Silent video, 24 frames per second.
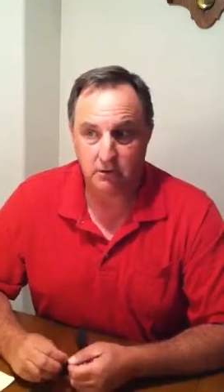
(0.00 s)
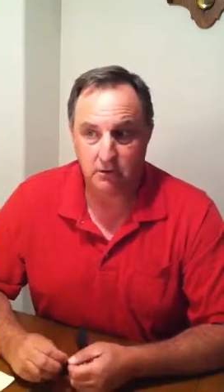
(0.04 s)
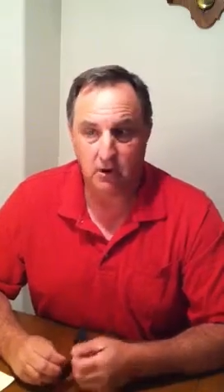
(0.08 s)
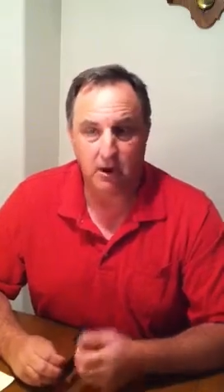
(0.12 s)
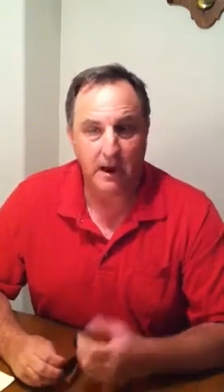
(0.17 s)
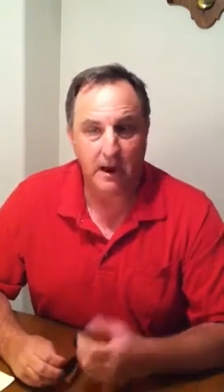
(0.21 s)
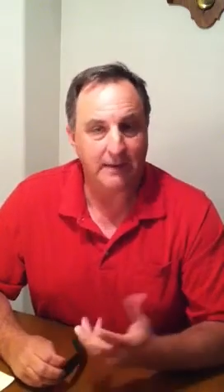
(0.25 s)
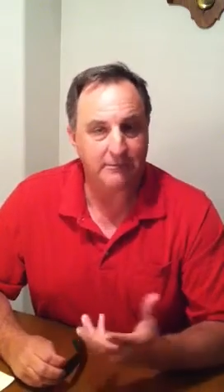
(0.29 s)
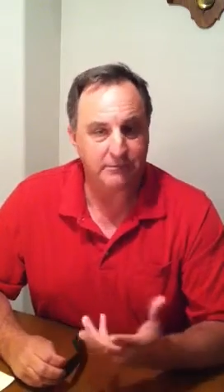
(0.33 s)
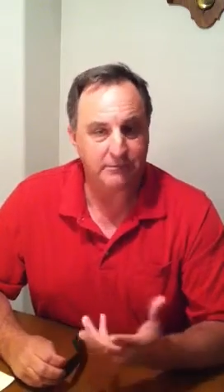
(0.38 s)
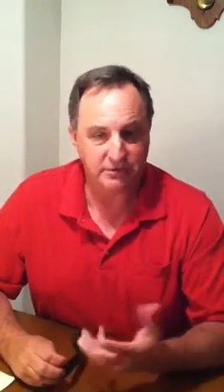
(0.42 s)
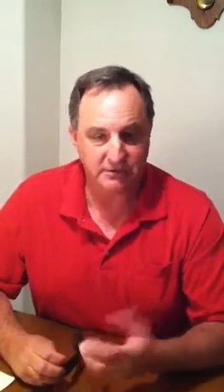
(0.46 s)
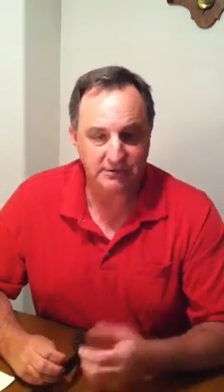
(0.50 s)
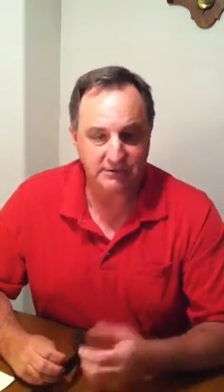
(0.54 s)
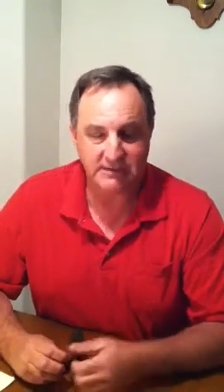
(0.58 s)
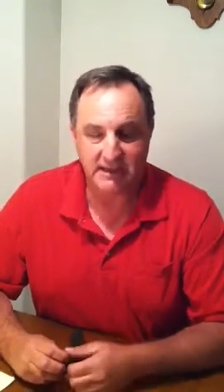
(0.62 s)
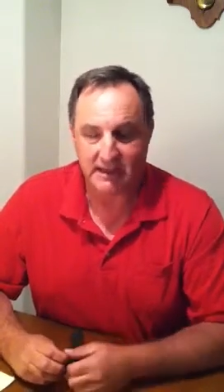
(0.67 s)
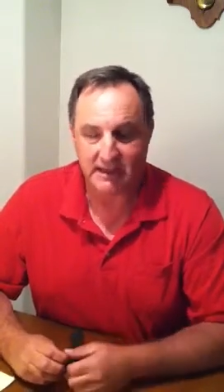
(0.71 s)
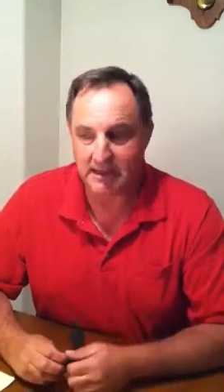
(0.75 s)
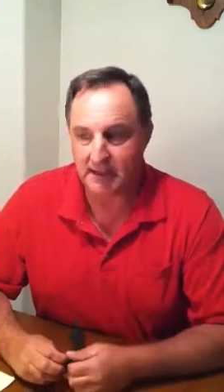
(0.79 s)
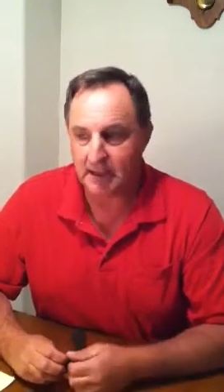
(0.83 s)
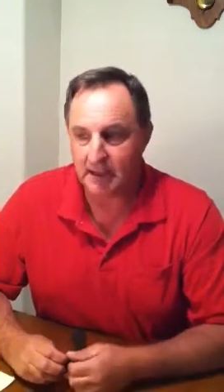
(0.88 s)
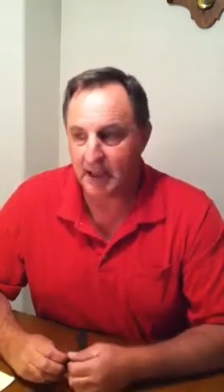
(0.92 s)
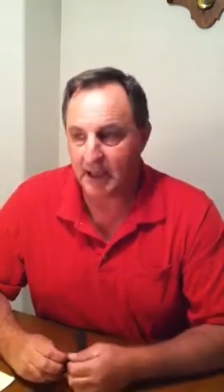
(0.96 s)
or I should
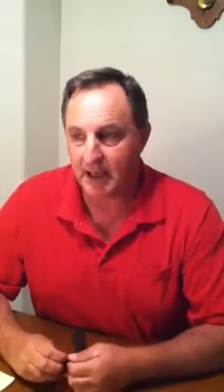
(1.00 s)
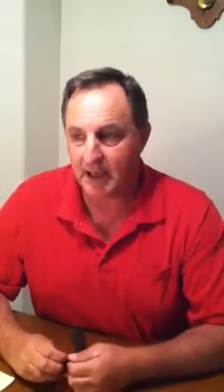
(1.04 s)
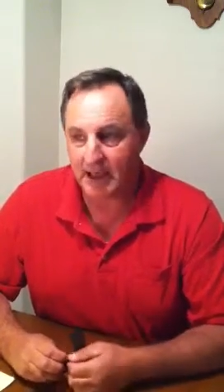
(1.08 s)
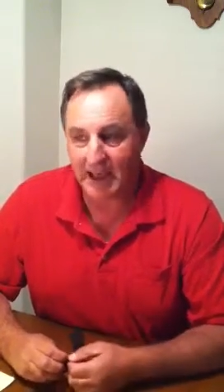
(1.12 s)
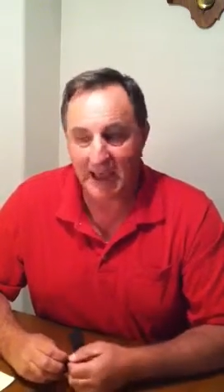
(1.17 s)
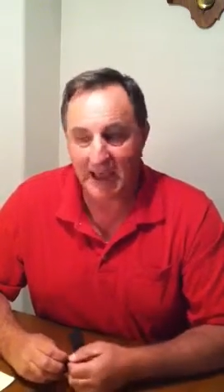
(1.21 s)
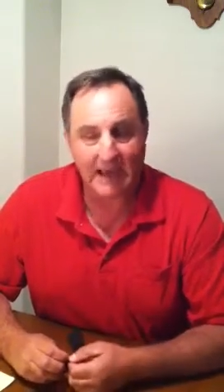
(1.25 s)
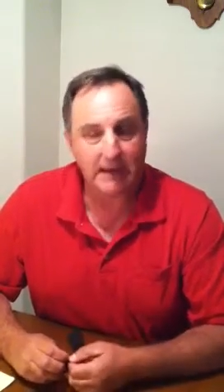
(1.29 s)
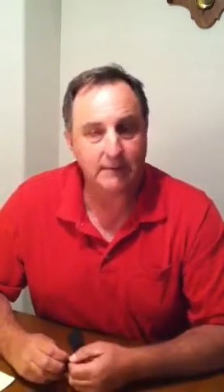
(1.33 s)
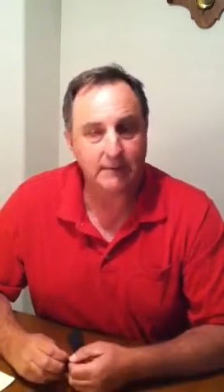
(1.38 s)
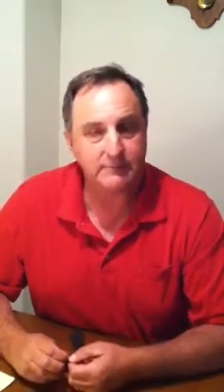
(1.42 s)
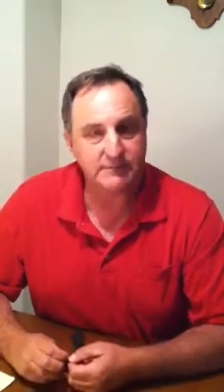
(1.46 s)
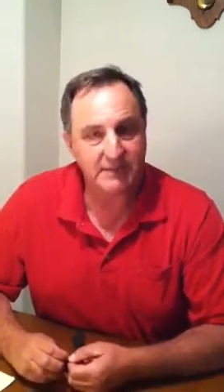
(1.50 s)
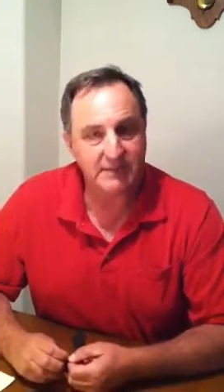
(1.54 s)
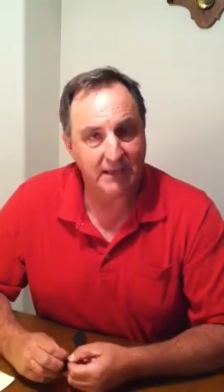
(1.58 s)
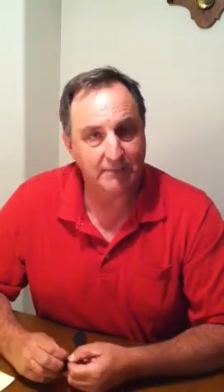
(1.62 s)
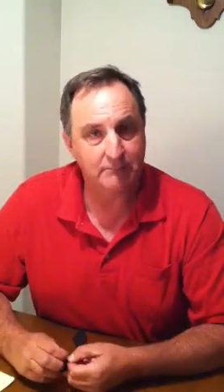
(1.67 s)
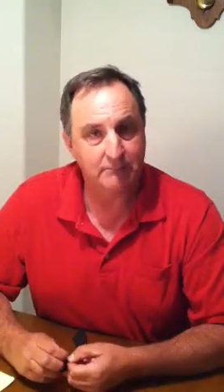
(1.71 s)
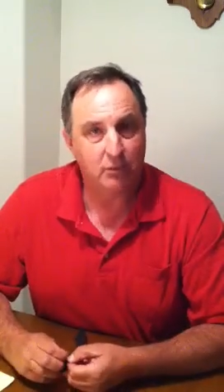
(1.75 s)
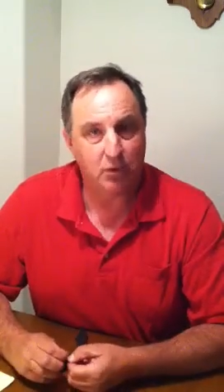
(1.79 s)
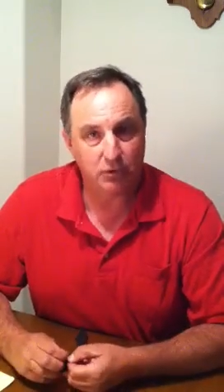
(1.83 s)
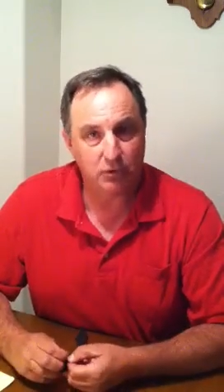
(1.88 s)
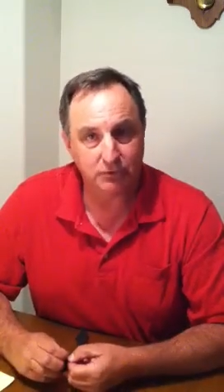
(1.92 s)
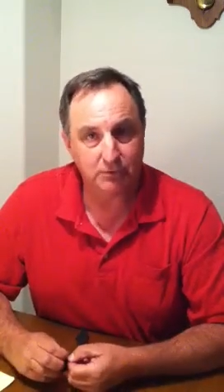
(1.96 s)
say, atoms
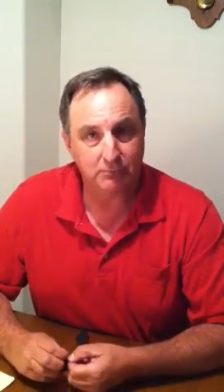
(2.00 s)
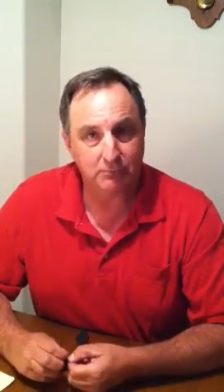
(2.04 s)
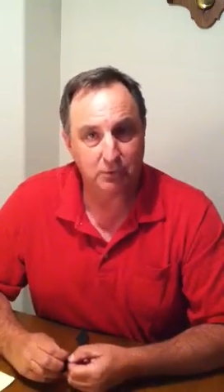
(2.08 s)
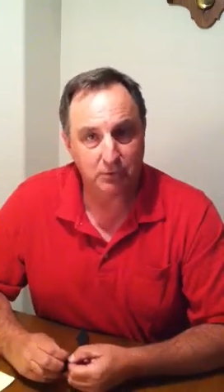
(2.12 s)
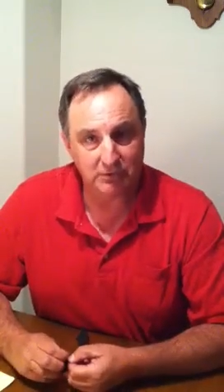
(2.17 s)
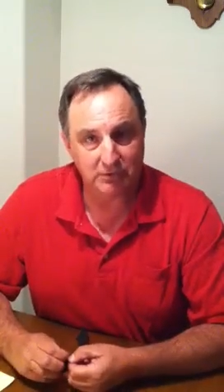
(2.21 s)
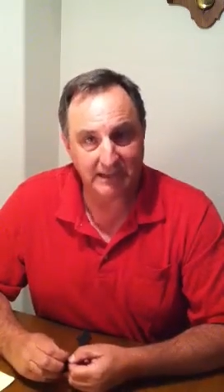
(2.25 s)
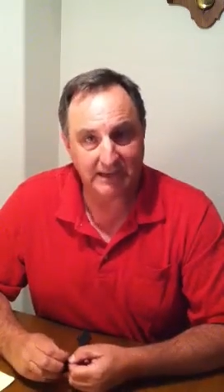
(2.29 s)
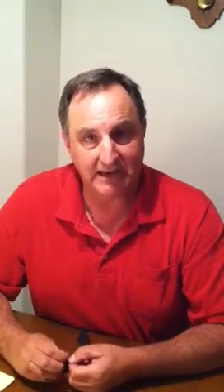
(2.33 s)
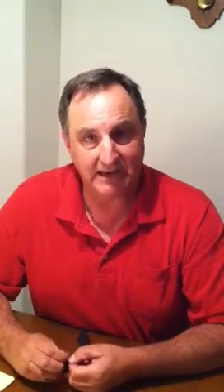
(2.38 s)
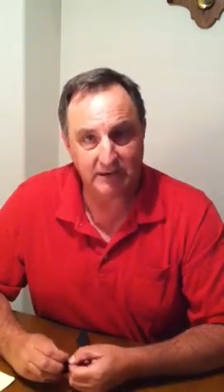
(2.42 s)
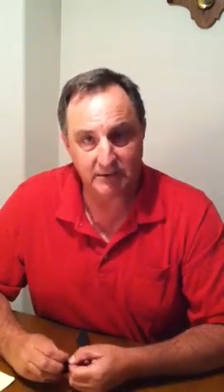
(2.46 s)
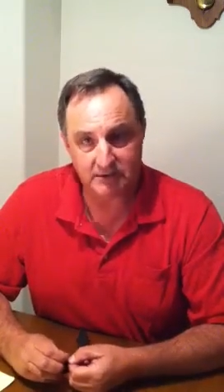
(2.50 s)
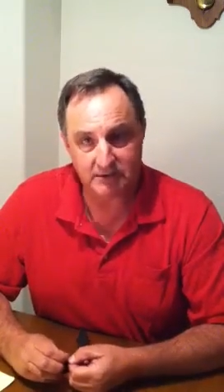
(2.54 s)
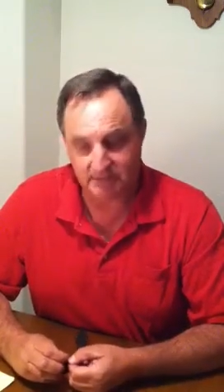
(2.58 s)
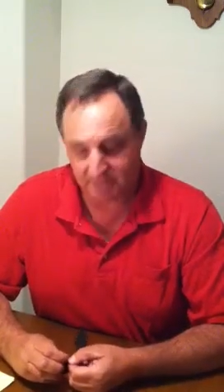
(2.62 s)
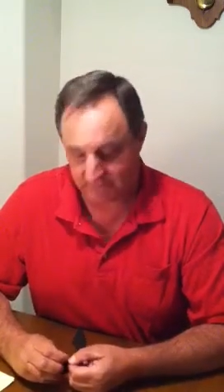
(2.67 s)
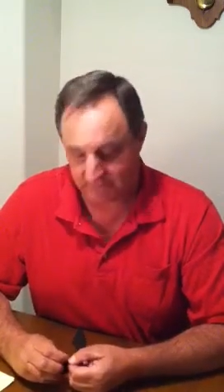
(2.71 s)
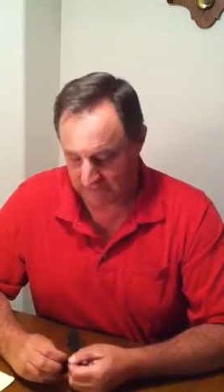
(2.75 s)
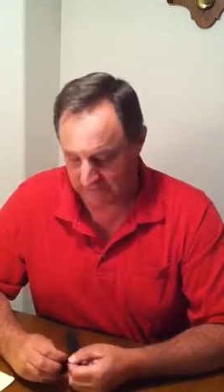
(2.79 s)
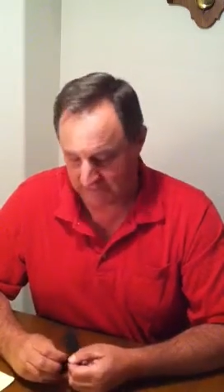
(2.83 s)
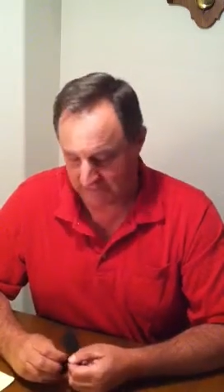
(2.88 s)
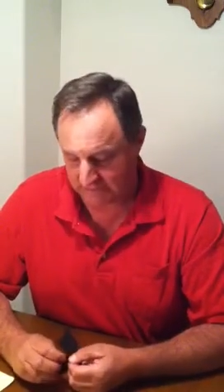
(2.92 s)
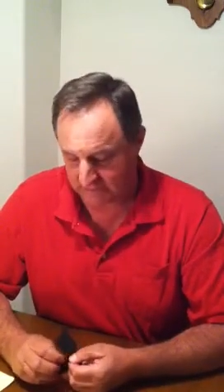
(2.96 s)
have multiple layers
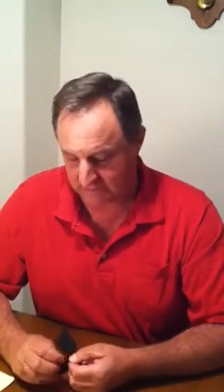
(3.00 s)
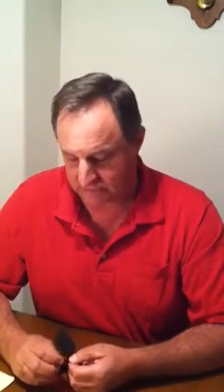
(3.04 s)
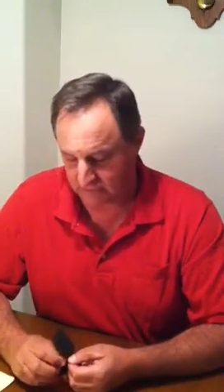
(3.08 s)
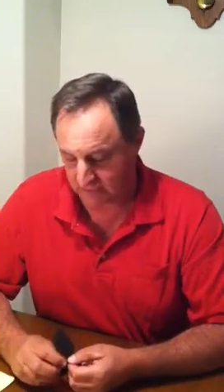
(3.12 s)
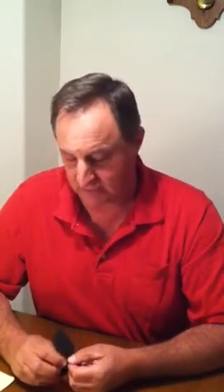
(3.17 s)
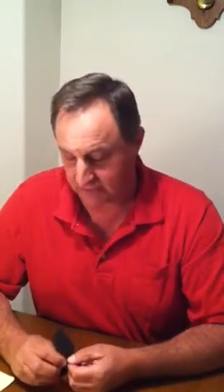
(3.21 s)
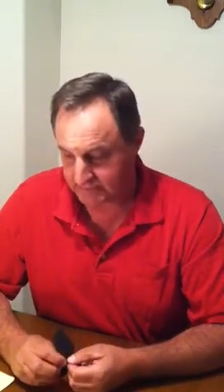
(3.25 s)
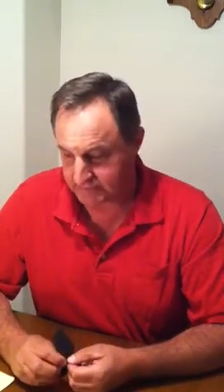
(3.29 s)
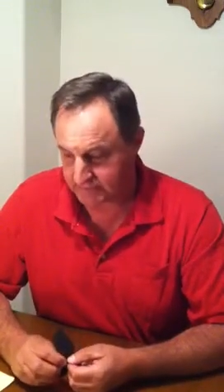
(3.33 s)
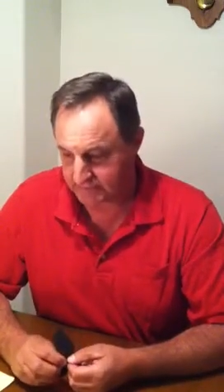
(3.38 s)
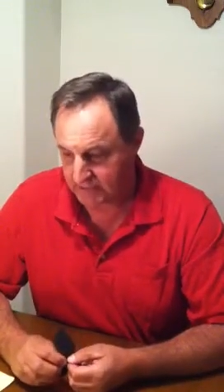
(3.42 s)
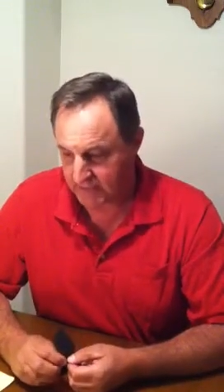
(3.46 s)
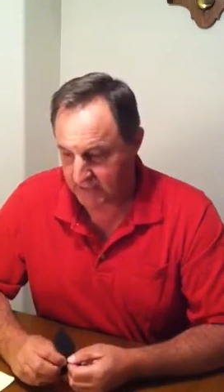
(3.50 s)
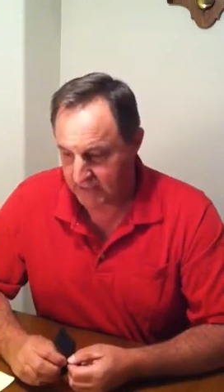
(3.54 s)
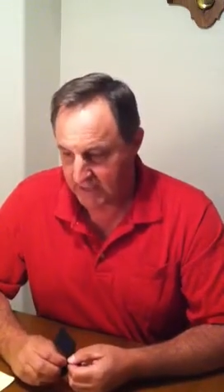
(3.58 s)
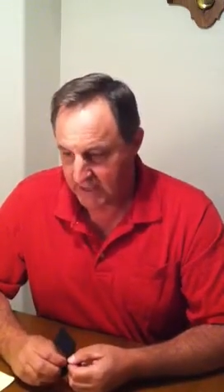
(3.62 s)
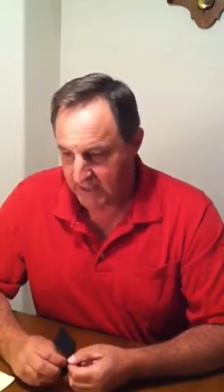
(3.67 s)
of electrons.